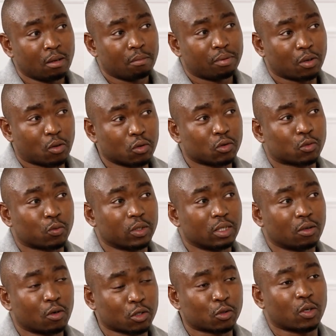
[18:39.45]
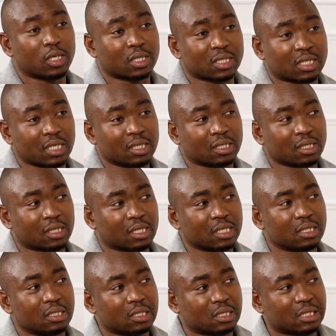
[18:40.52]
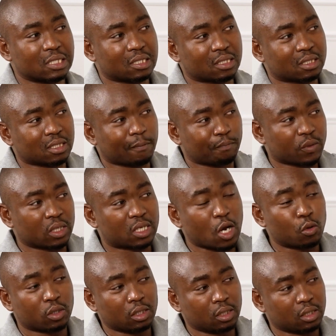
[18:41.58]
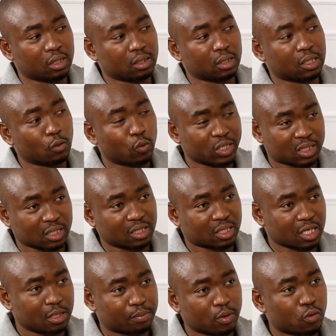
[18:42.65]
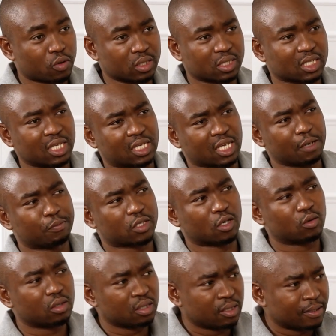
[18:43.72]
Because we also understand that there is this, down in Western Cape, I wouldn't say Cape Town,